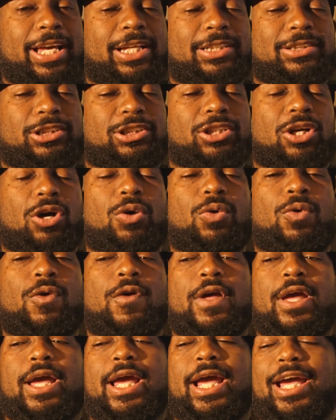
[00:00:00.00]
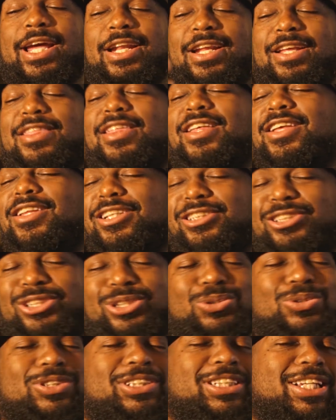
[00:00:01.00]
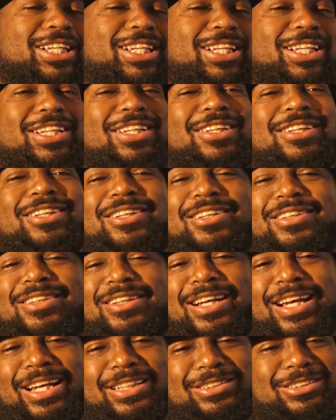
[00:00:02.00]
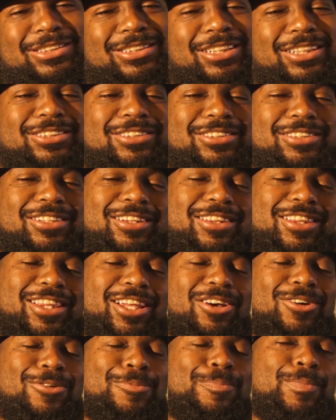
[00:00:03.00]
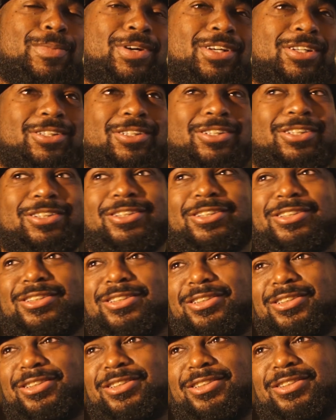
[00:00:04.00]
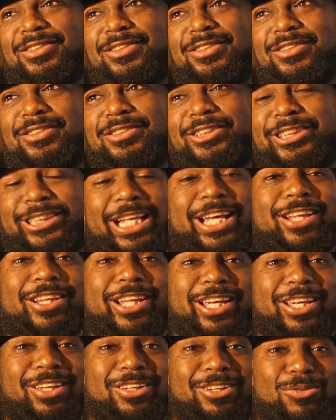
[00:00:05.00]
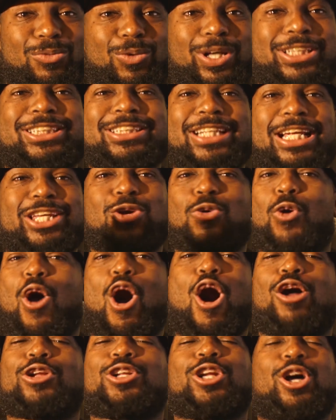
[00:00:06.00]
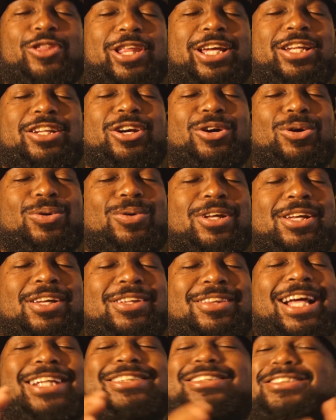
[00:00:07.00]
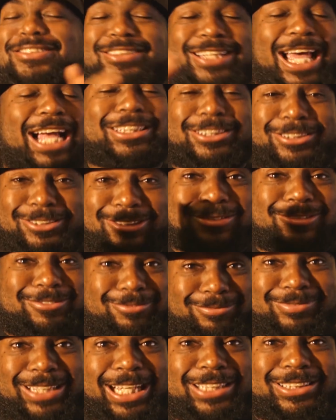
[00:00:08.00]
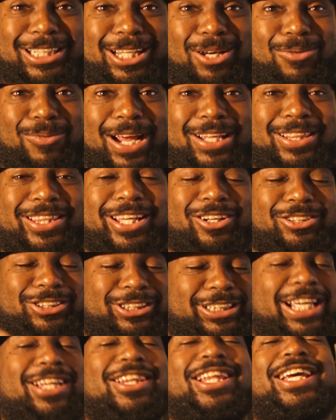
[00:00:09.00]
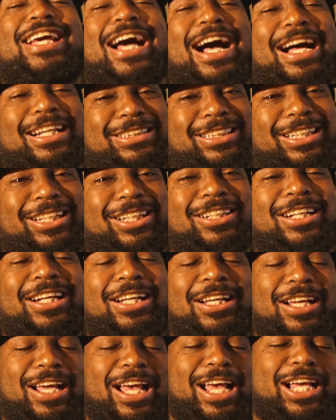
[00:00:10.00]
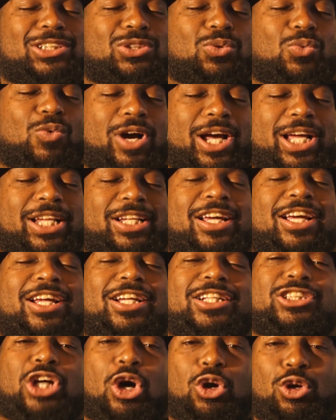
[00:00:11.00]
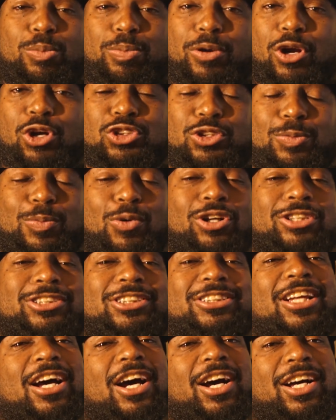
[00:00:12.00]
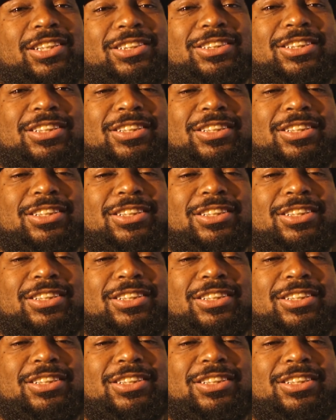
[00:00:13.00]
So anything that you see is just them stealing, which you all know they do. That's it right there. Stealing content is what Total Pro Sports does.